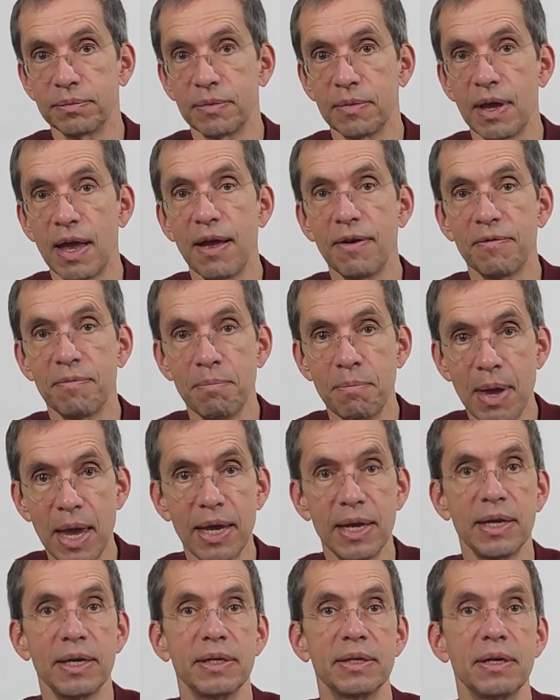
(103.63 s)
have
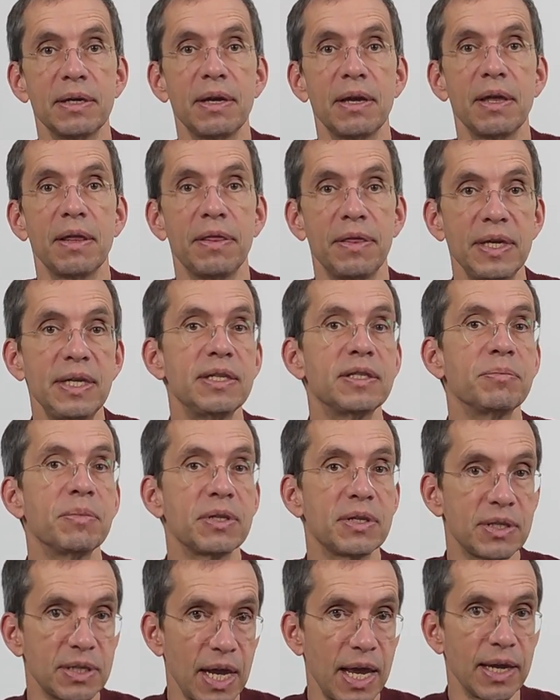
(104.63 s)
made these
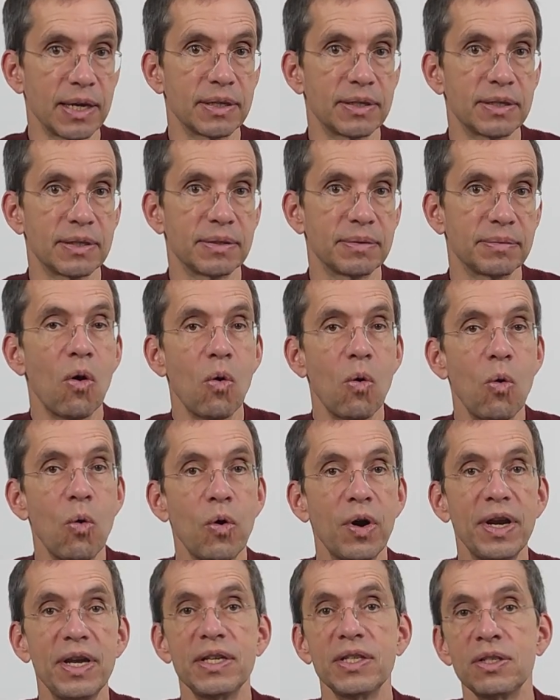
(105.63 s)
mistakes?
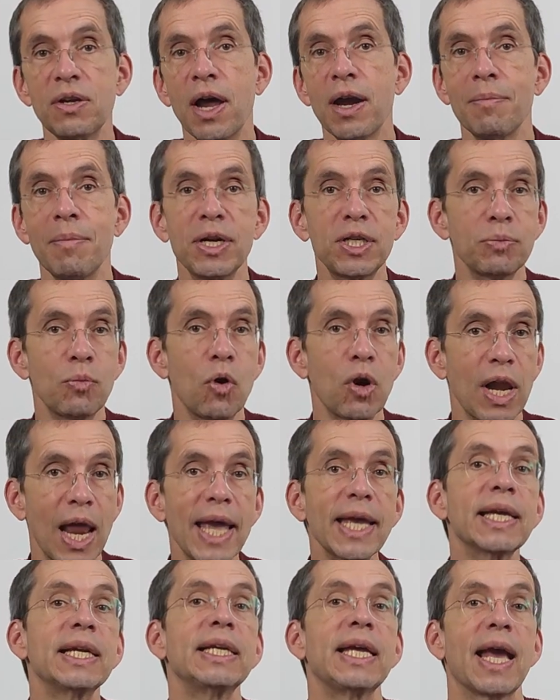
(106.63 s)
Or is not a much more
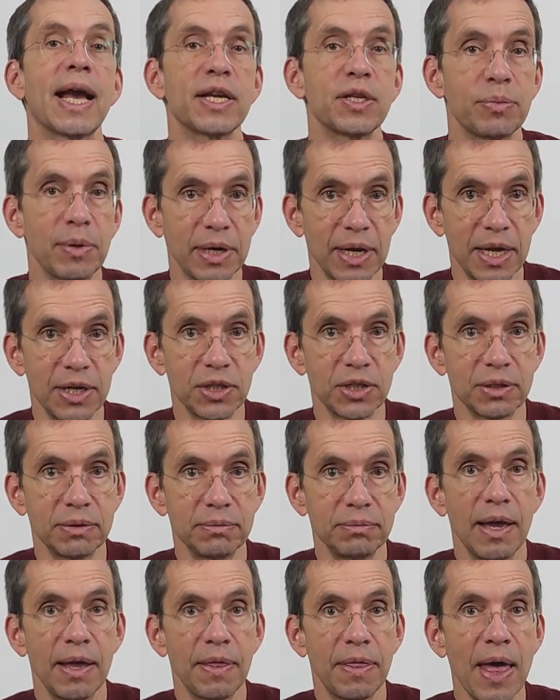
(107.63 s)
likely
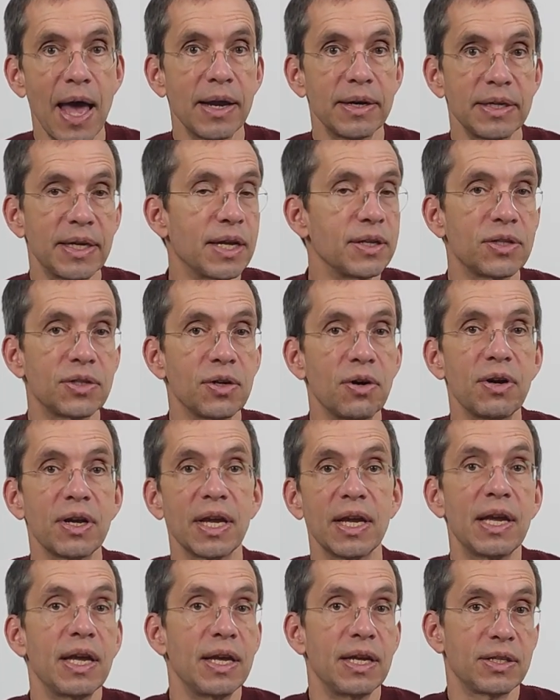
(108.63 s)
explanation that Jens Soering
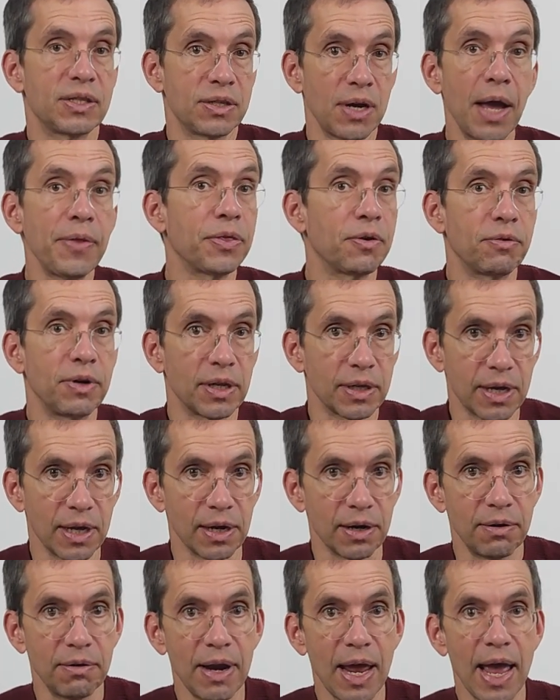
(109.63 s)
is not the real
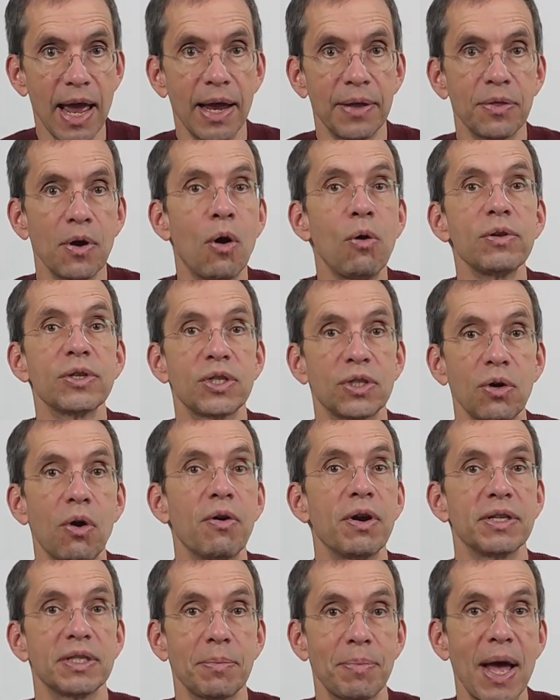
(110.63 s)
killer and the whole
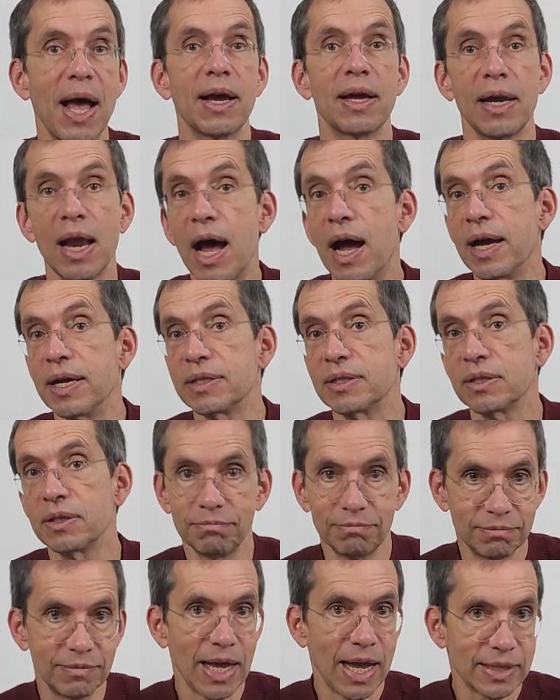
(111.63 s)
story is a pack of lies?
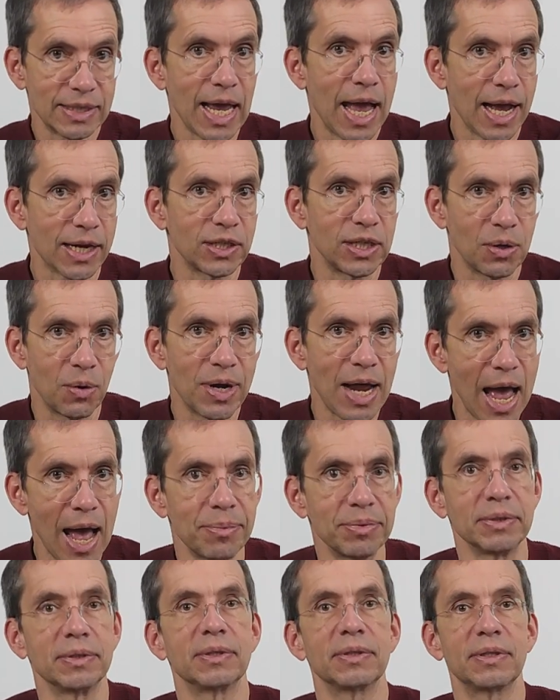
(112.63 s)
That's actually what
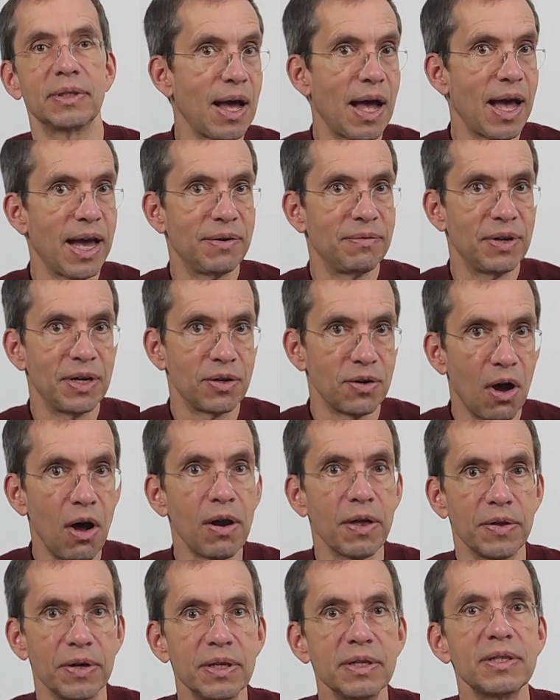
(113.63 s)
happened. I invented
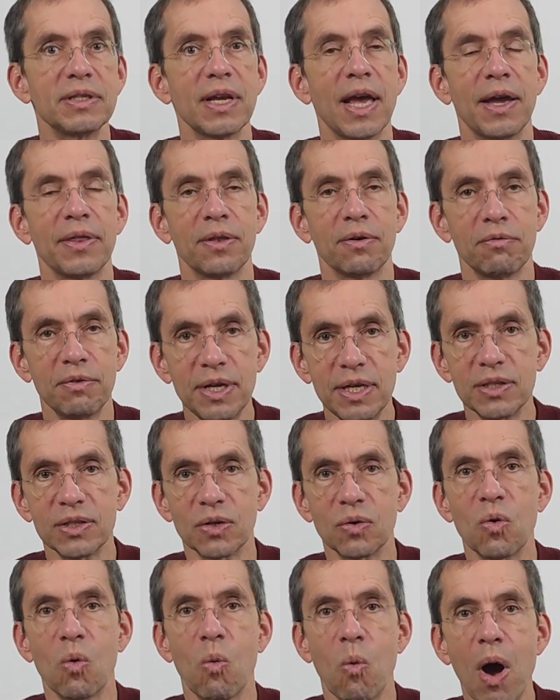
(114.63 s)
all of this, and the
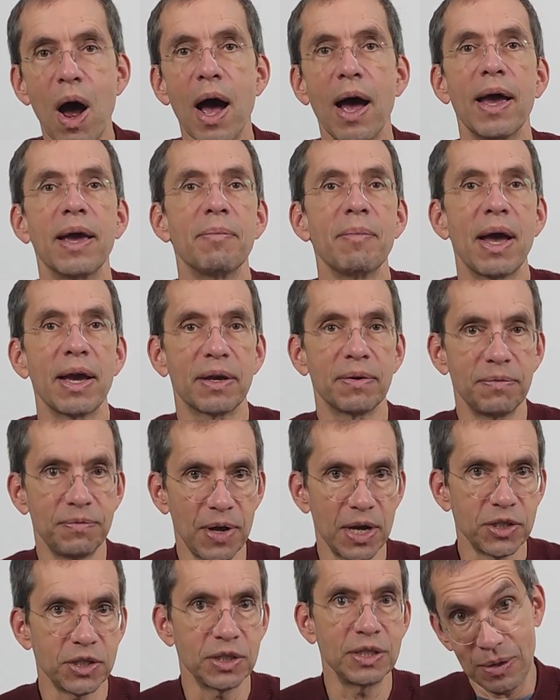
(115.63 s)
reason why my
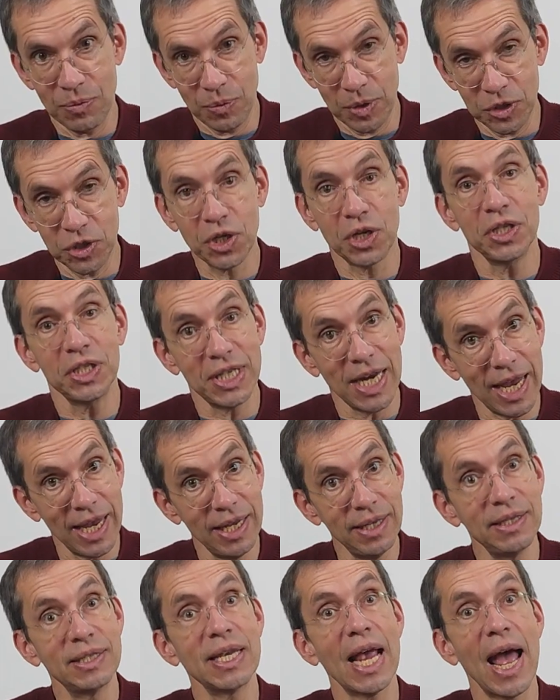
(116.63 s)
confession, which
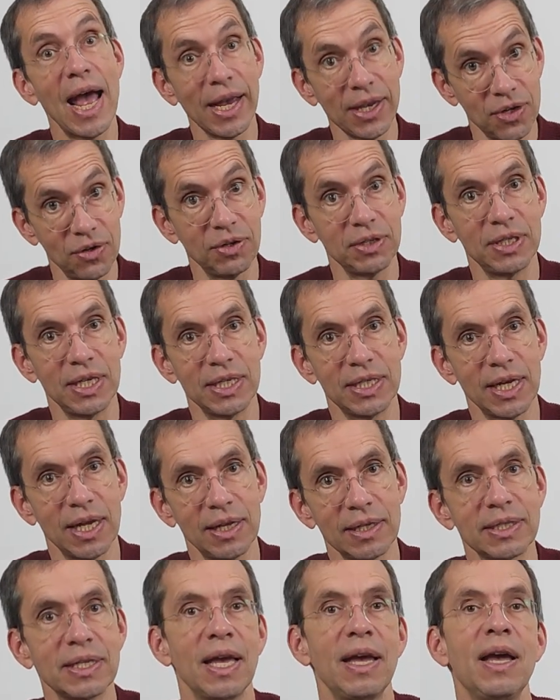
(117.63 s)
contains accurate
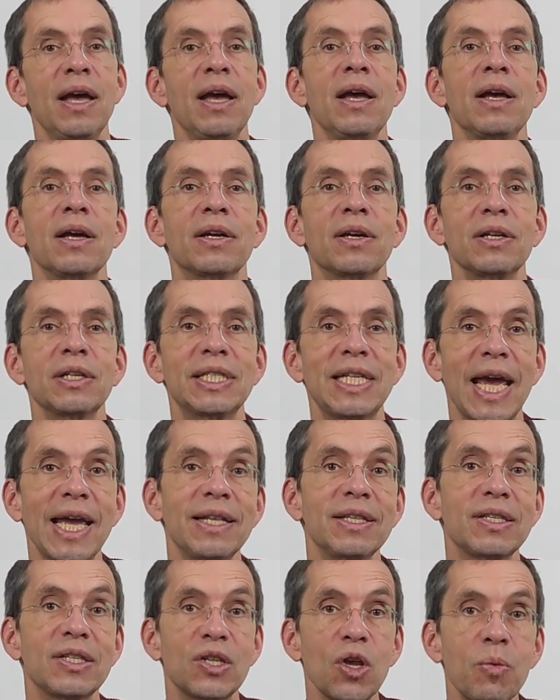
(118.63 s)
details,
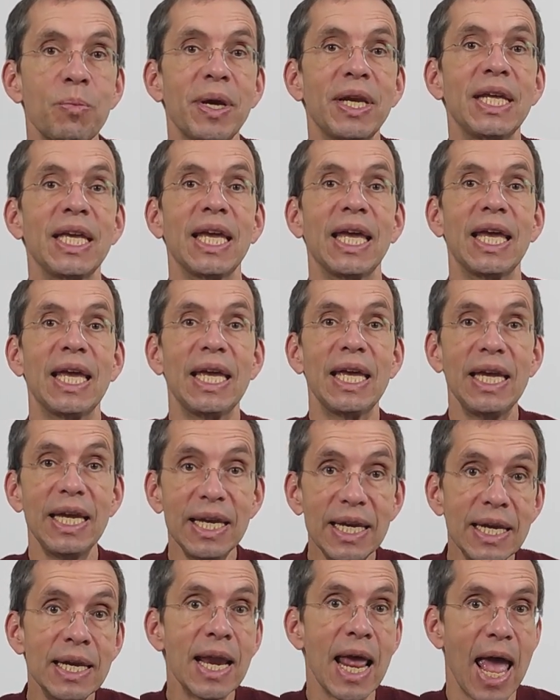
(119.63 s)
contains so many
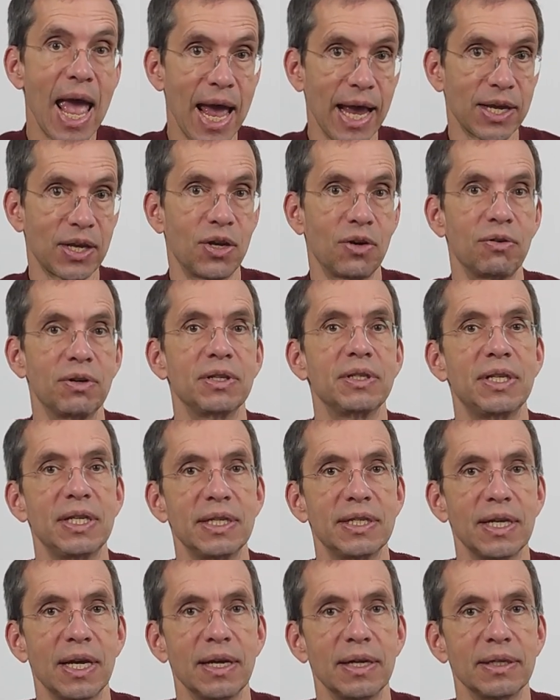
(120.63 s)
inaccurate
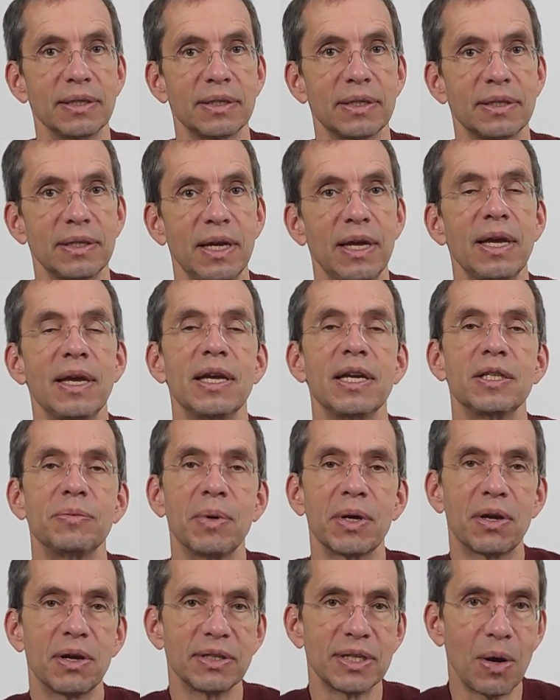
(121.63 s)
details is because